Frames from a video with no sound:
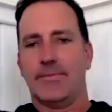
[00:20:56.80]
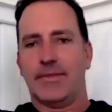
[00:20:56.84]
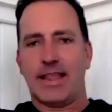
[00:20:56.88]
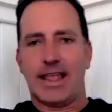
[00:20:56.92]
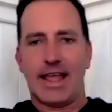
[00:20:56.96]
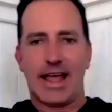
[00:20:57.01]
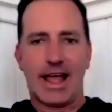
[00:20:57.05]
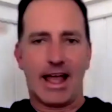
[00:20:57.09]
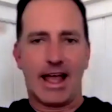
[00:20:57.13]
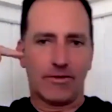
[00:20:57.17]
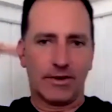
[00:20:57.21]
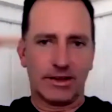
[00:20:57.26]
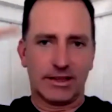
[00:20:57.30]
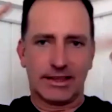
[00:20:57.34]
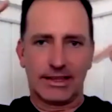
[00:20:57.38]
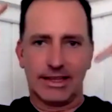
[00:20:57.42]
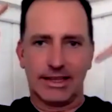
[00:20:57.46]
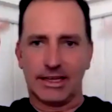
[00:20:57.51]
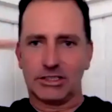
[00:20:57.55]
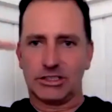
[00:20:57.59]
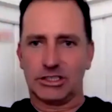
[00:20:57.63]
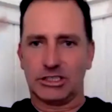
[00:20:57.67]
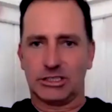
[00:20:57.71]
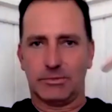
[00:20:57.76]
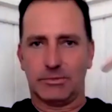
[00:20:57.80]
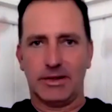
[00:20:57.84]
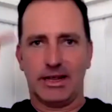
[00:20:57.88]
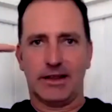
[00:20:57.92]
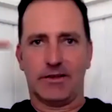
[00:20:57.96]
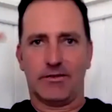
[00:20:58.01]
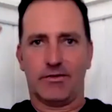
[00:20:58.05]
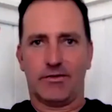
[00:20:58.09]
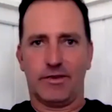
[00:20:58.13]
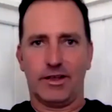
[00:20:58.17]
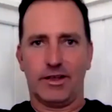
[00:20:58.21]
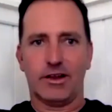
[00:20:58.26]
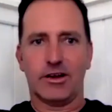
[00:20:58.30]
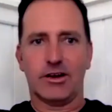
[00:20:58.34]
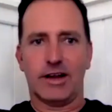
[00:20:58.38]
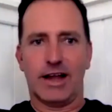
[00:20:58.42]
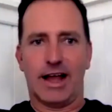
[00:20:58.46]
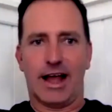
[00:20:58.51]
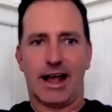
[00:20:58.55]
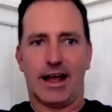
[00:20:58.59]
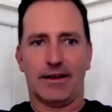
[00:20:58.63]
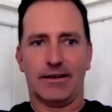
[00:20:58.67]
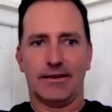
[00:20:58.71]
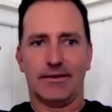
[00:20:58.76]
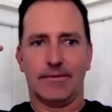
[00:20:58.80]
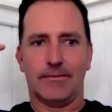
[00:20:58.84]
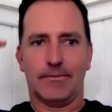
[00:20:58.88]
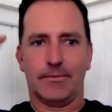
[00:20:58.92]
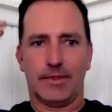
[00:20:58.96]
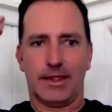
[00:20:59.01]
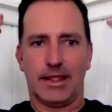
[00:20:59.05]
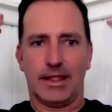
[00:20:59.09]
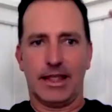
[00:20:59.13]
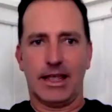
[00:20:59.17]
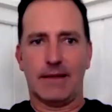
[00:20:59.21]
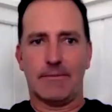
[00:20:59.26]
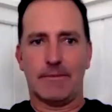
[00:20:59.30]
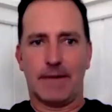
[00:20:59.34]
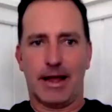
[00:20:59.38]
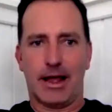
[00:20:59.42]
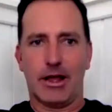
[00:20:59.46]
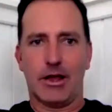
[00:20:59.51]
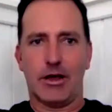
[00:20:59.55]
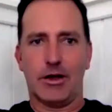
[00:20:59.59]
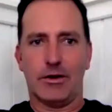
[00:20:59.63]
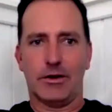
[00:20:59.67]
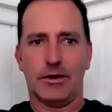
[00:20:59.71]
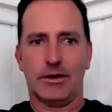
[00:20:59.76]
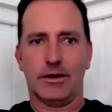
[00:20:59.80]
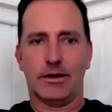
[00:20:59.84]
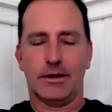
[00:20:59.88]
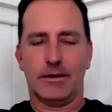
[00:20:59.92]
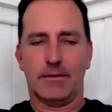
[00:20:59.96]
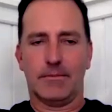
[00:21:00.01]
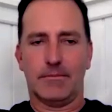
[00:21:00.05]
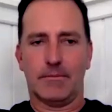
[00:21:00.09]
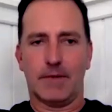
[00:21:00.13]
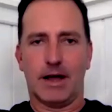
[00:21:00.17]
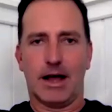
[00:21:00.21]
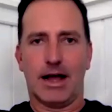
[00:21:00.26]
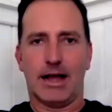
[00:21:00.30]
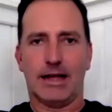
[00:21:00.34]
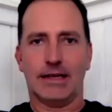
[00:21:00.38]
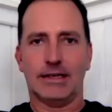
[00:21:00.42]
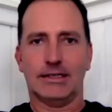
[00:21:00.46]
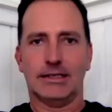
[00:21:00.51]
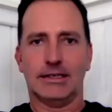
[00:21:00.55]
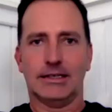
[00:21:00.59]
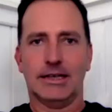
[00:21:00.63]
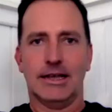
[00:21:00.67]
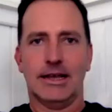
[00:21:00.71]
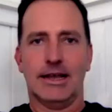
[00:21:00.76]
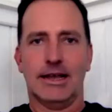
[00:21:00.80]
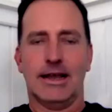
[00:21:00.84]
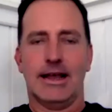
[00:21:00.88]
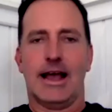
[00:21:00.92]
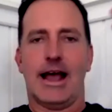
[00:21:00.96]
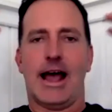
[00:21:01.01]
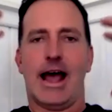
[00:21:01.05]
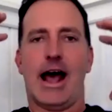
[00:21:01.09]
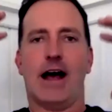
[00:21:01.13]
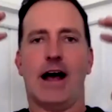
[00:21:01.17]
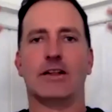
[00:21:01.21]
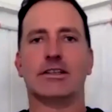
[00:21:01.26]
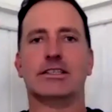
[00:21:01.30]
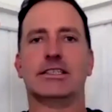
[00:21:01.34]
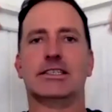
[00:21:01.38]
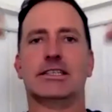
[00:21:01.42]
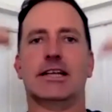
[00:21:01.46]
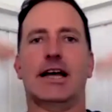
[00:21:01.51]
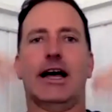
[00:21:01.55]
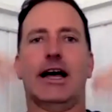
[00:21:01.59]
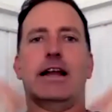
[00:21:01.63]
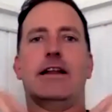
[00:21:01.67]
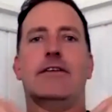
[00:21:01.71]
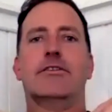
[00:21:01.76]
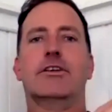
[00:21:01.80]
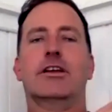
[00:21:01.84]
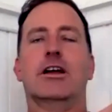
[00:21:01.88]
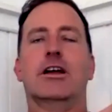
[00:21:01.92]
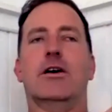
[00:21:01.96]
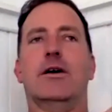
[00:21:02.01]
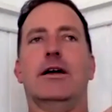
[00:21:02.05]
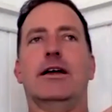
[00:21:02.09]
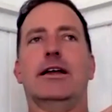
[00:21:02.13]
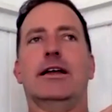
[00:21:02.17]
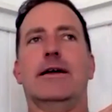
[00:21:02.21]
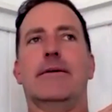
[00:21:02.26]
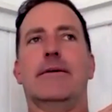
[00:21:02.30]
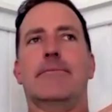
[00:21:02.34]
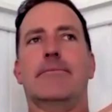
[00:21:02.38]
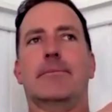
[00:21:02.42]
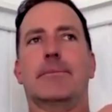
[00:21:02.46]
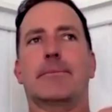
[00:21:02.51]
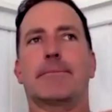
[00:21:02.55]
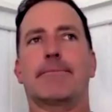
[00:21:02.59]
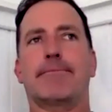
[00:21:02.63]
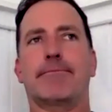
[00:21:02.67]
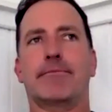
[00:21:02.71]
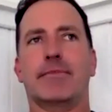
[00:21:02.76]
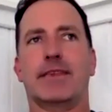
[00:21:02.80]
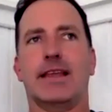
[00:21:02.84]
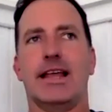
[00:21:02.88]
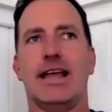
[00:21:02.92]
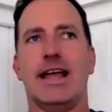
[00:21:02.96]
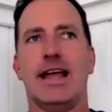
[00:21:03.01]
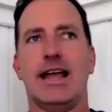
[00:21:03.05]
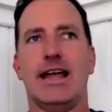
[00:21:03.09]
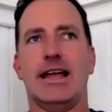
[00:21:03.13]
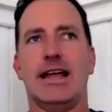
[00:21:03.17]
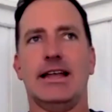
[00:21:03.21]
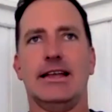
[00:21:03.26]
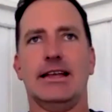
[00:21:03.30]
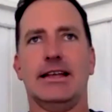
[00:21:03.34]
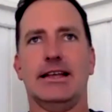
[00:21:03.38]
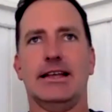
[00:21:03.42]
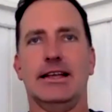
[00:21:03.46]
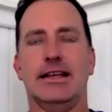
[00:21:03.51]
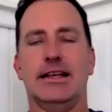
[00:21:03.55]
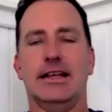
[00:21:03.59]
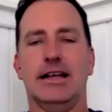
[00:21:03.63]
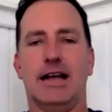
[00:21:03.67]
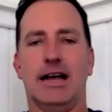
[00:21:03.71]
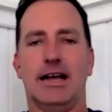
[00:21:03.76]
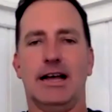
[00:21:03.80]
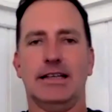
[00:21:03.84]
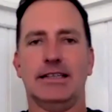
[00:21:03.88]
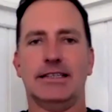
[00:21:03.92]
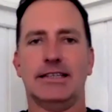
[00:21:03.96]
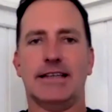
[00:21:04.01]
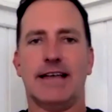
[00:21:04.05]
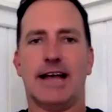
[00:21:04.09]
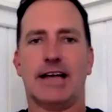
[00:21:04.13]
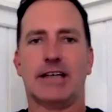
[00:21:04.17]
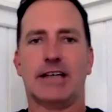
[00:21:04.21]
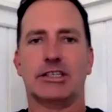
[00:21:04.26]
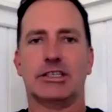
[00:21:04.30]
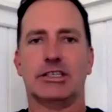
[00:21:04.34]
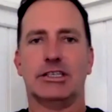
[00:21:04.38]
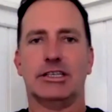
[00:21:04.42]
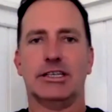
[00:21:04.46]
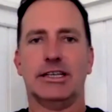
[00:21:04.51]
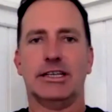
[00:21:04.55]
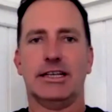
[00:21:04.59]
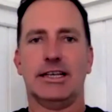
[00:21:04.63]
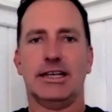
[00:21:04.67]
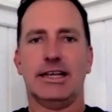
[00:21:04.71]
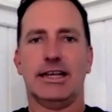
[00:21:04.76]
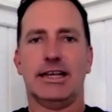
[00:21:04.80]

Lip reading: Everything's just being figured out in my own mind, outside of going, hey, God is actually,